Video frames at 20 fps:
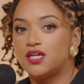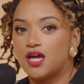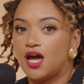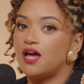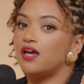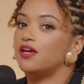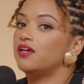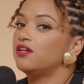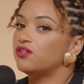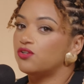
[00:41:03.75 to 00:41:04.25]

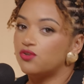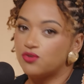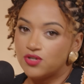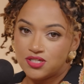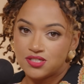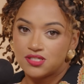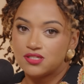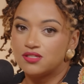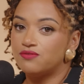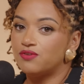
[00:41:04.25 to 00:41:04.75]
yacht in
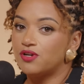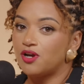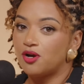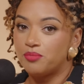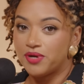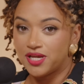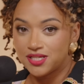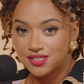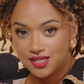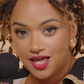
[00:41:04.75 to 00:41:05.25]
Greece living our
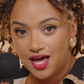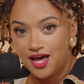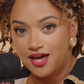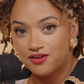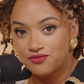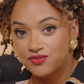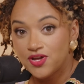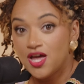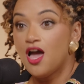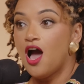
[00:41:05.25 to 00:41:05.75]
best
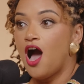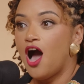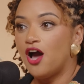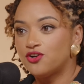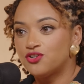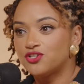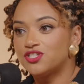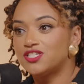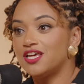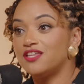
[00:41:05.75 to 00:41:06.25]
life,
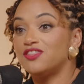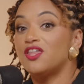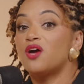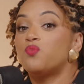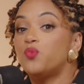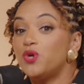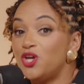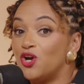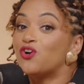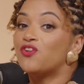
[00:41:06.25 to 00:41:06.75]
understand
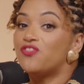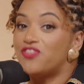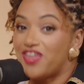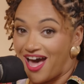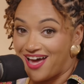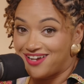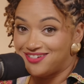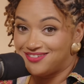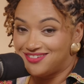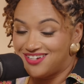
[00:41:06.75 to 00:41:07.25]
that we earned
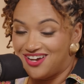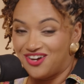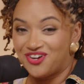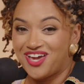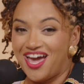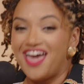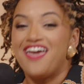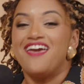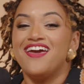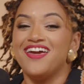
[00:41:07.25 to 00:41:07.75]
that.
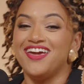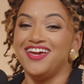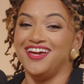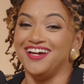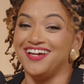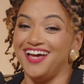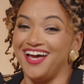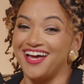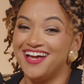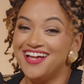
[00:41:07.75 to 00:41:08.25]
Okay.
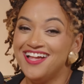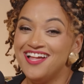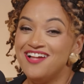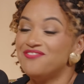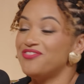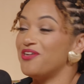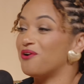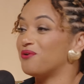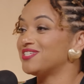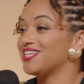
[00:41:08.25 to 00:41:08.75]

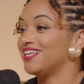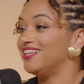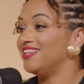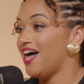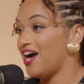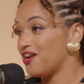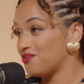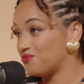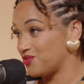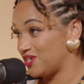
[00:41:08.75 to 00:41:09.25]
There was a
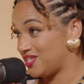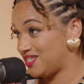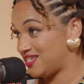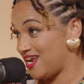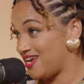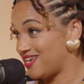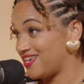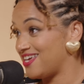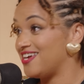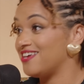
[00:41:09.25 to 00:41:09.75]
lot of risk
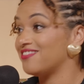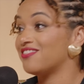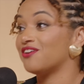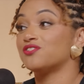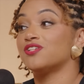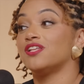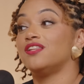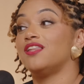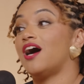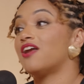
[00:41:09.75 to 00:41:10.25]
taking.
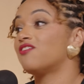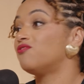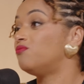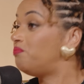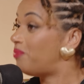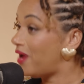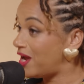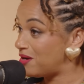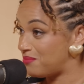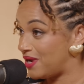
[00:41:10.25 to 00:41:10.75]
There's a lot of
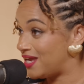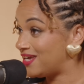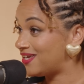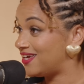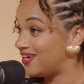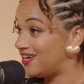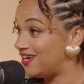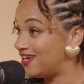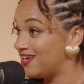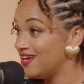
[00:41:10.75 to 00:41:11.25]
bet
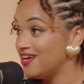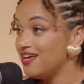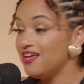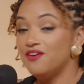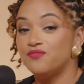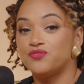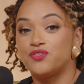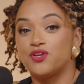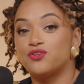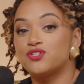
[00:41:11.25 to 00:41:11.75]
making.
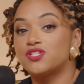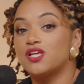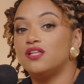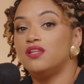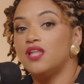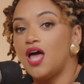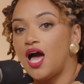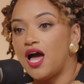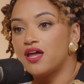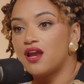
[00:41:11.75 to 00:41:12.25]
There's a
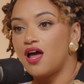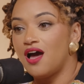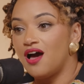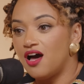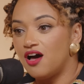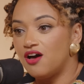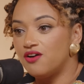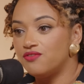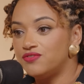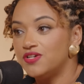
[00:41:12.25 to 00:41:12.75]
lot
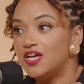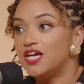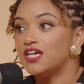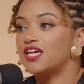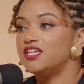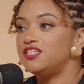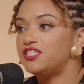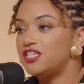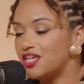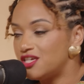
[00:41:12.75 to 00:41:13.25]
of
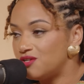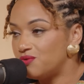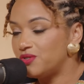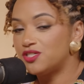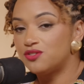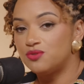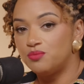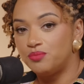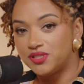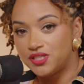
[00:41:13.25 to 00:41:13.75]
continuing
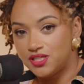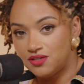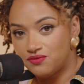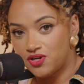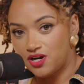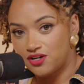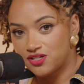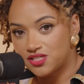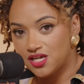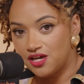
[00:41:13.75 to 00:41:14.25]
to believe
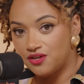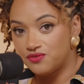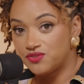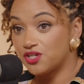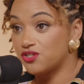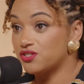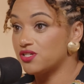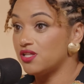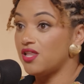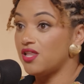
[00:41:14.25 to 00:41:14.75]
in ourselves. There's a